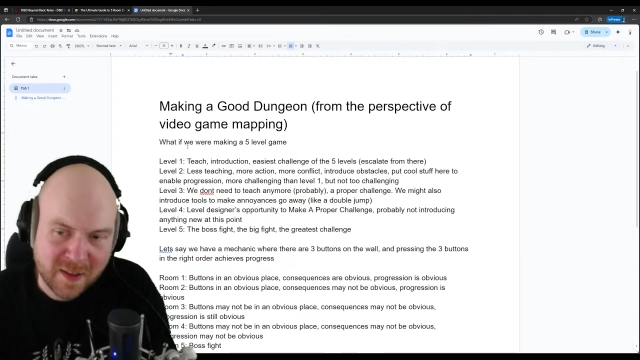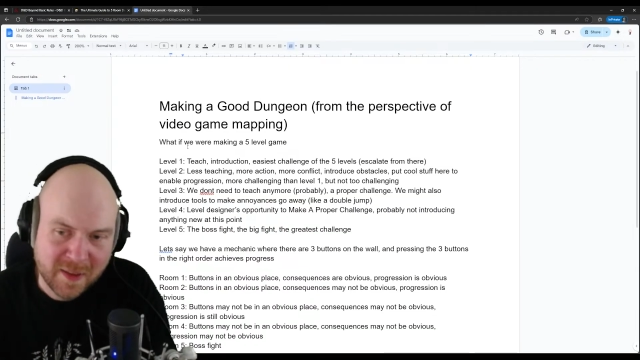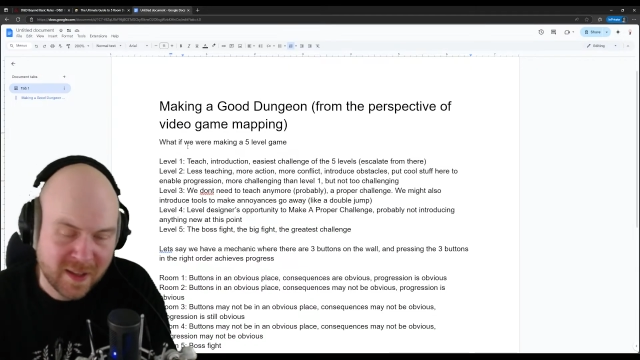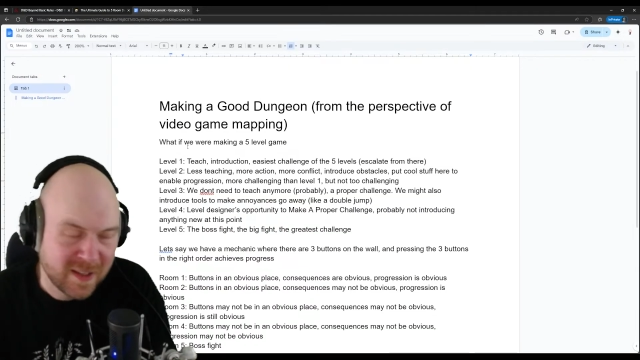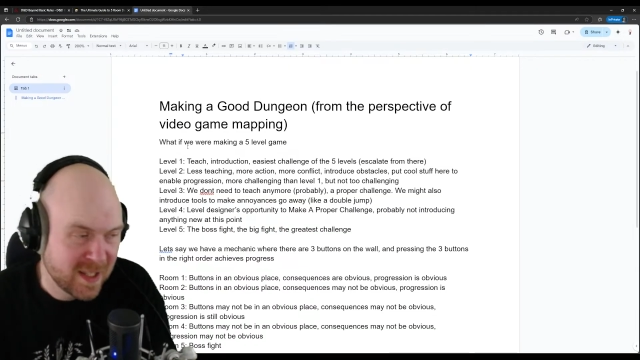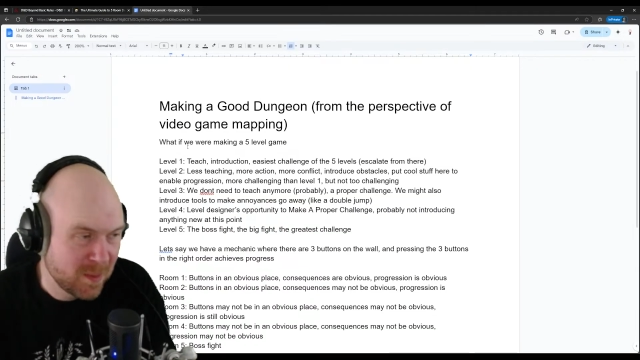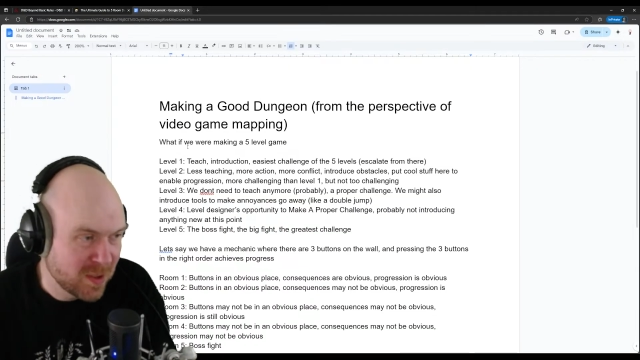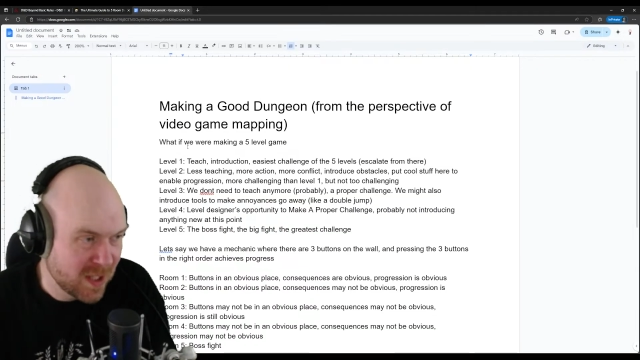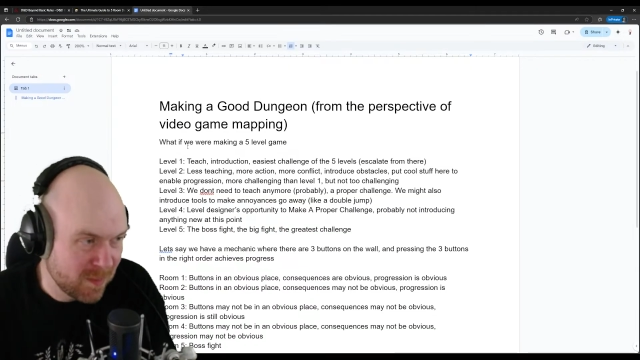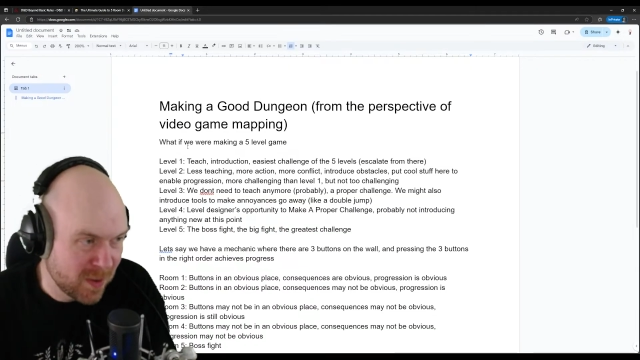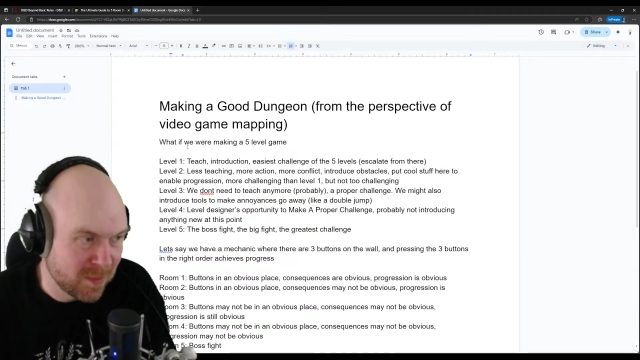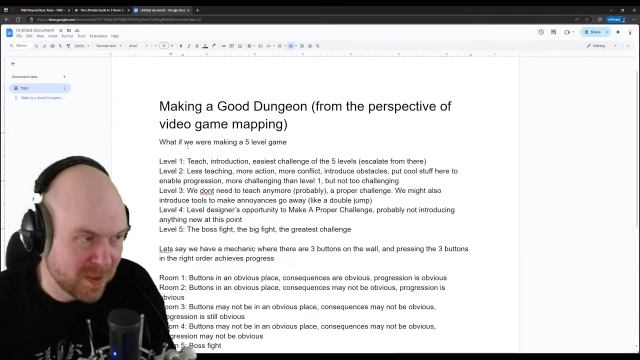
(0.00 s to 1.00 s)
than
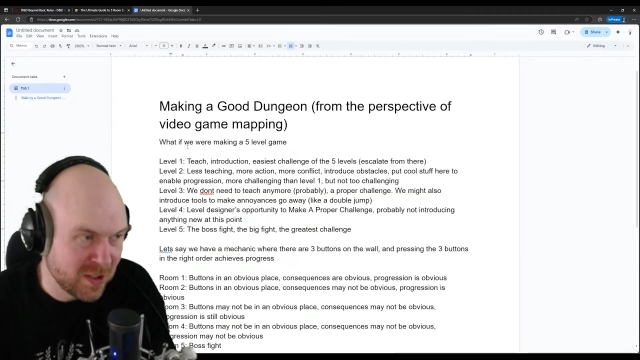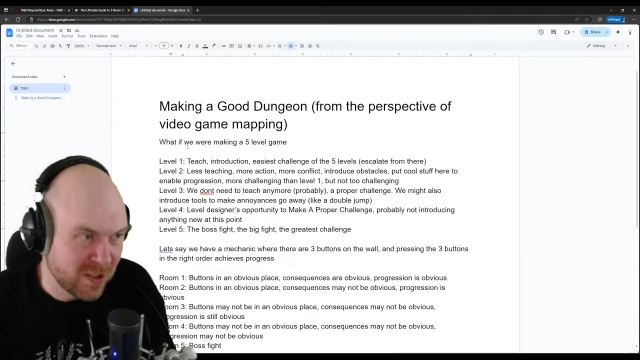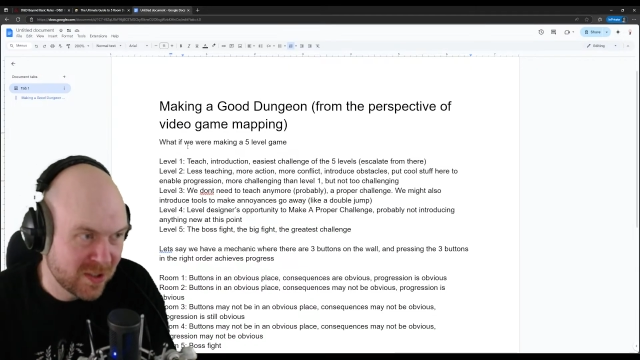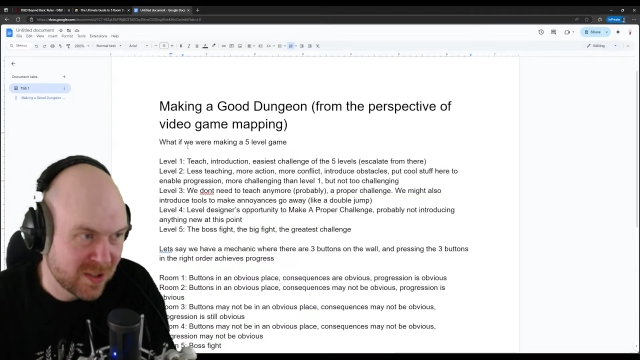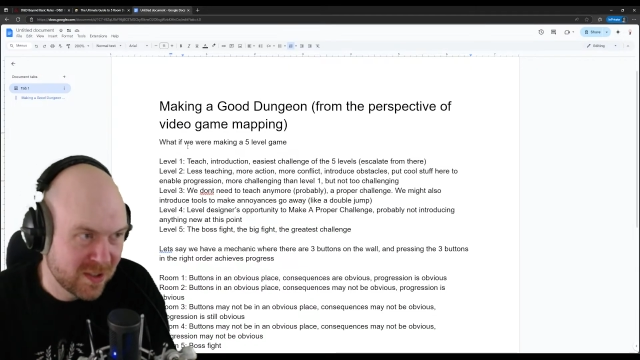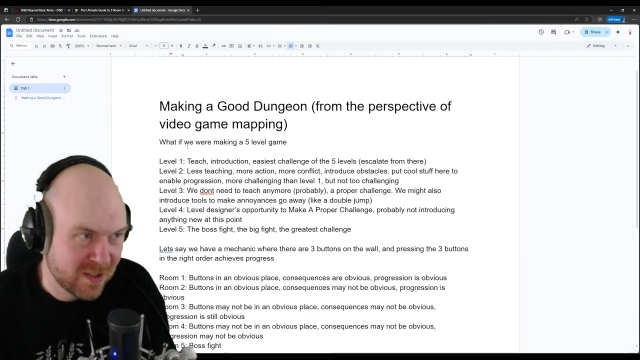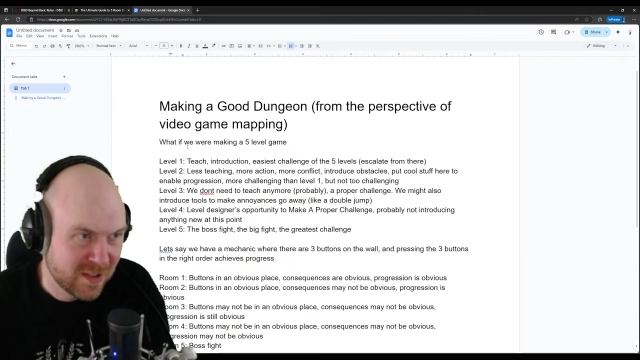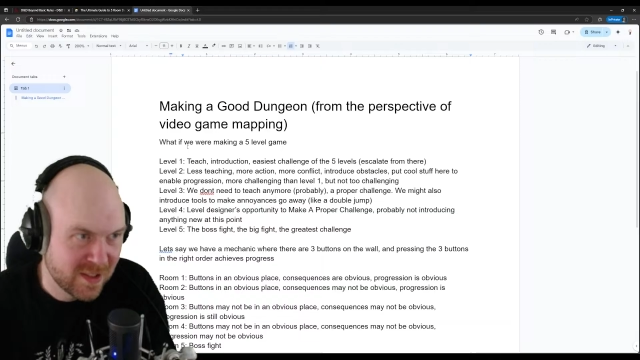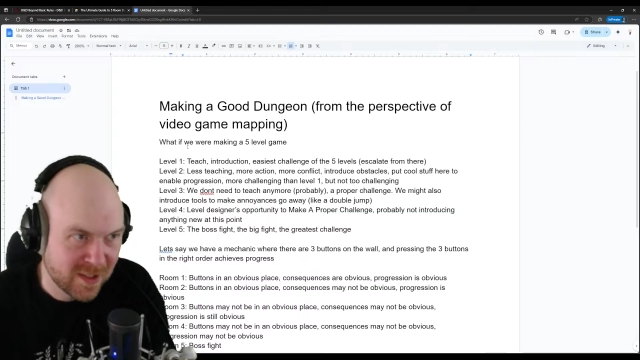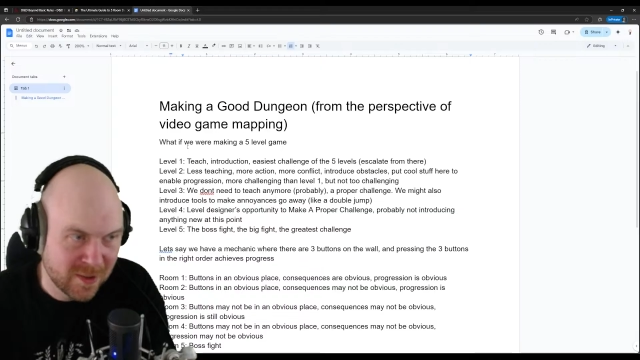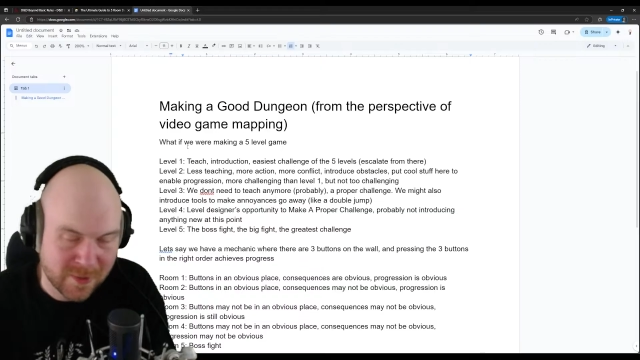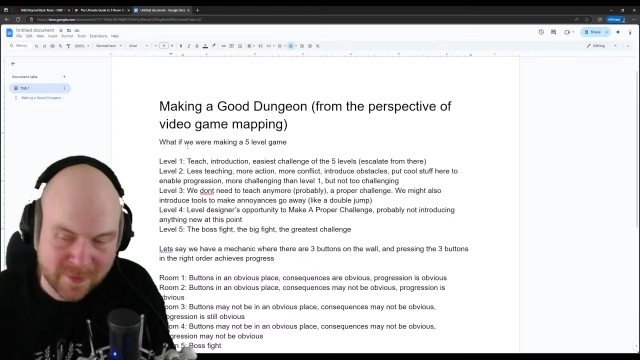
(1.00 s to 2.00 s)
tabletop RPGs.
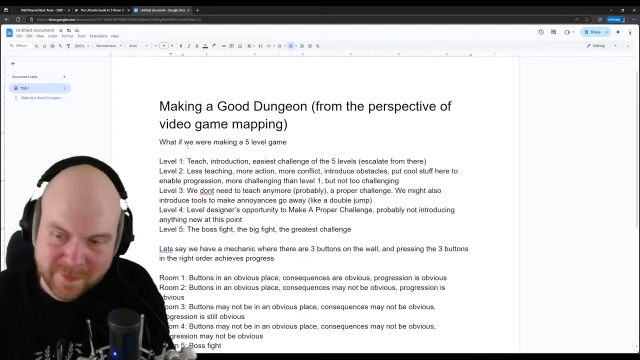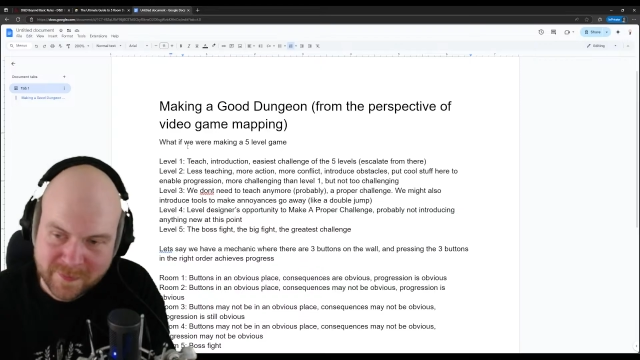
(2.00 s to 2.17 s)
So